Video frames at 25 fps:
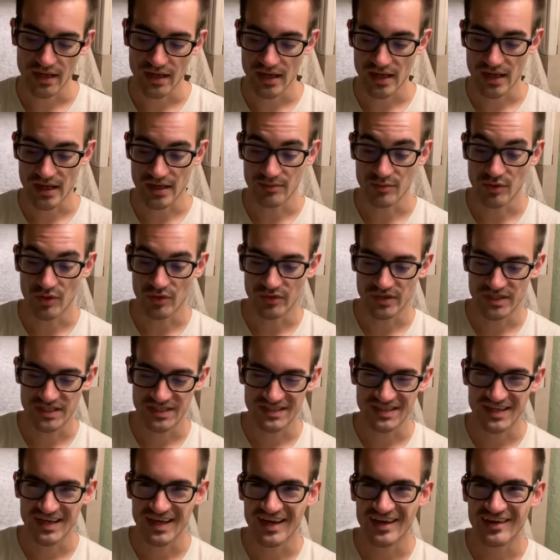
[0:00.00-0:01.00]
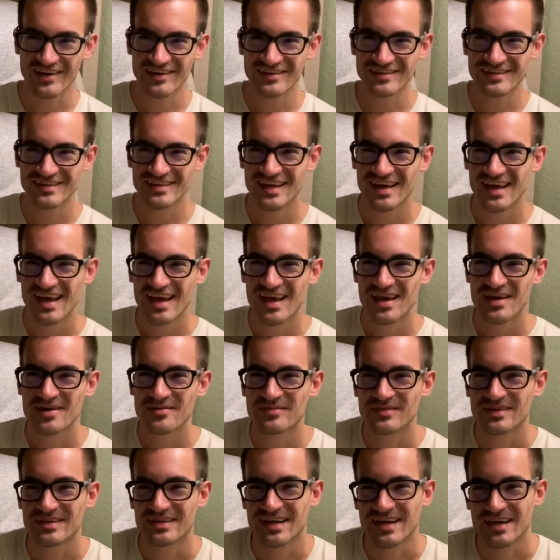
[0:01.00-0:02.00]
I'm always tired,
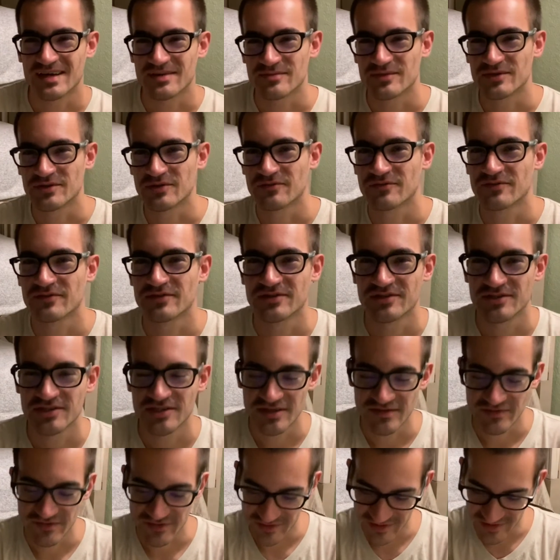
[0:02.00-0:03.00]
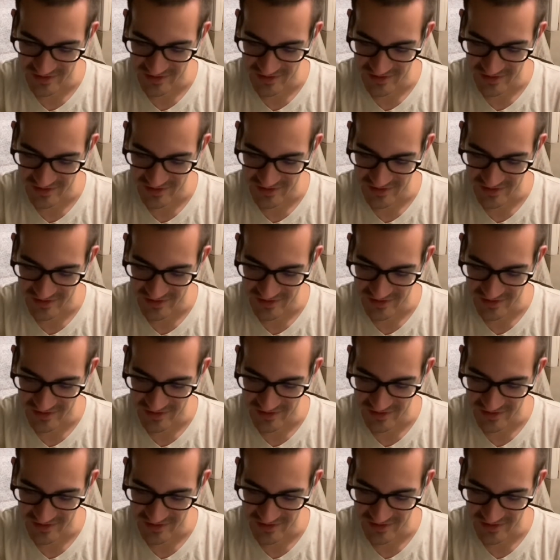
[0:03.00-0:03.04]
but I'm an overachiever.